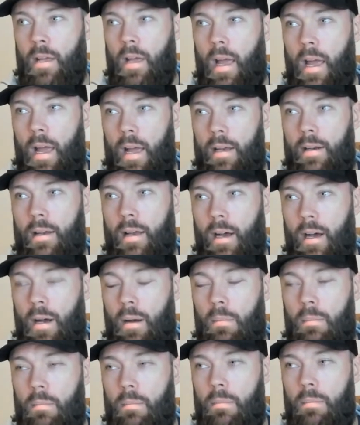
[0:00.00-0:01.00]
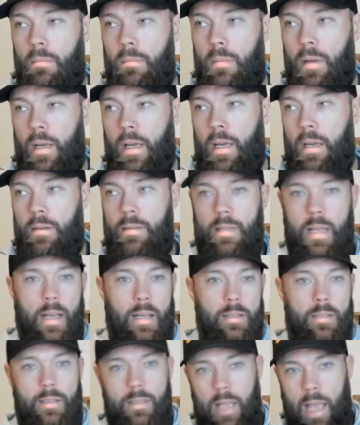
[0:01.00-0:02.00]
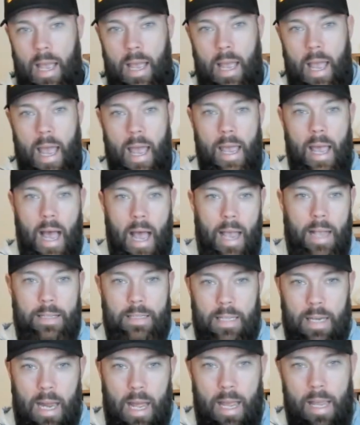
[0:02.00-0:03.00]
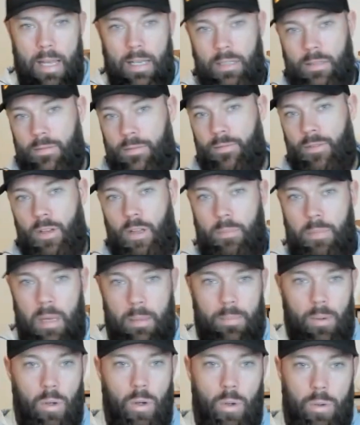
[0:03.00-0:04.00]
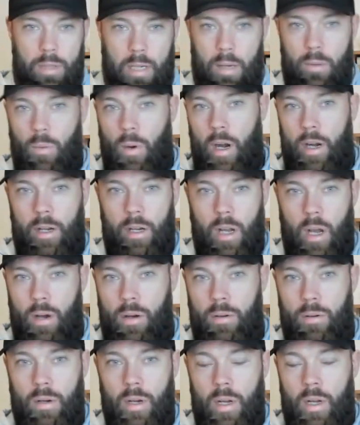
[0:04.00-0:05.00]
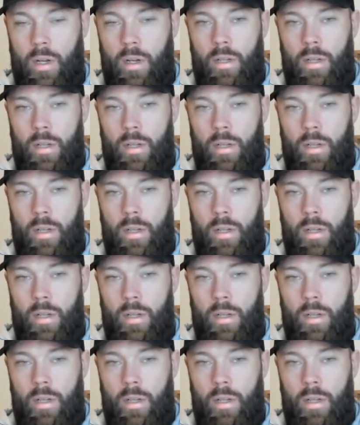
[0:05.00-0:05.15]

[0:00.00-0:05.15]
and he says AI today is for the people who didn't want to go